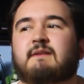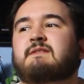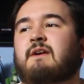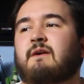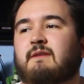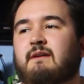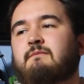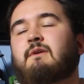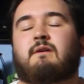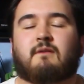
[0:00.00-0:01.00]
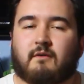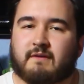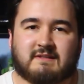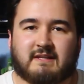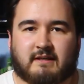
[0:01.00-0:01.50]
So
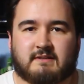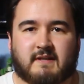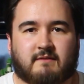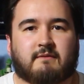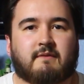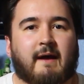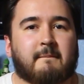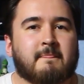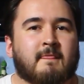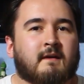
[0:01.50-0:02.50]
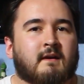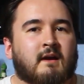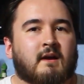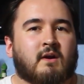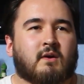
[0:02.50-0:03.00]
obviously they're continuing with that.
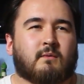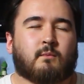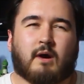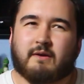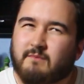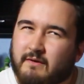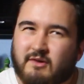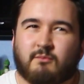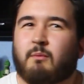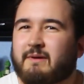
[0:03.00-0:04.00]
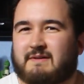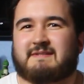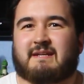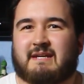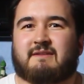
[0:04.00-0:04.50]
I don't know what we're going to
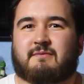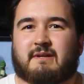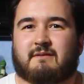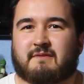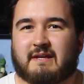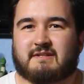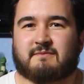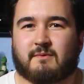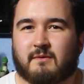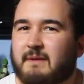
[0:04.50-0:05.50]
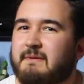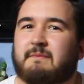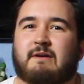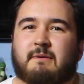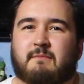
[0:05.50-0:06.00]
see at E3 with Gears of War. Maybe a
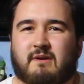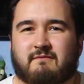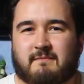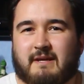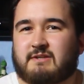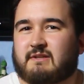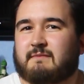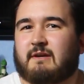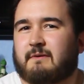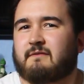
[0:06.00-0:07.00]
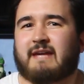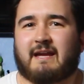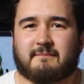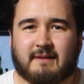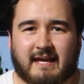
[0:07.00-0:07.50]
little bit more information, a little bit of
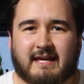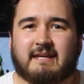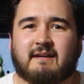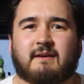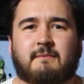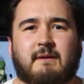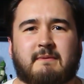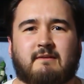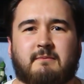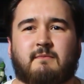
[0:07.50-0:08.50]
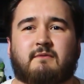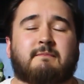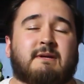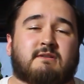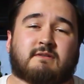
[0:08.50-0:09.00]
gameplay, maybe a little bit more
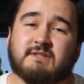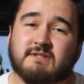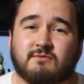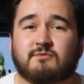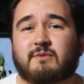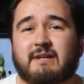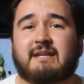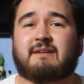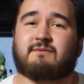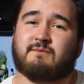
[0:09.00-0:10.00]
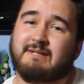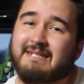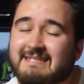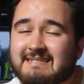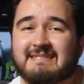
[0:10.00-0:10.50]
information on the story and
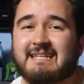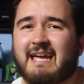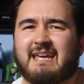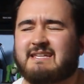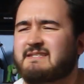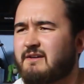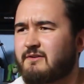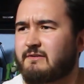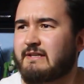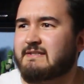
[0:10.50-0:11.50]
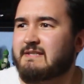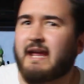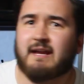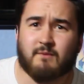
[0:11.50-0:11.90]
release date. Is there a release date?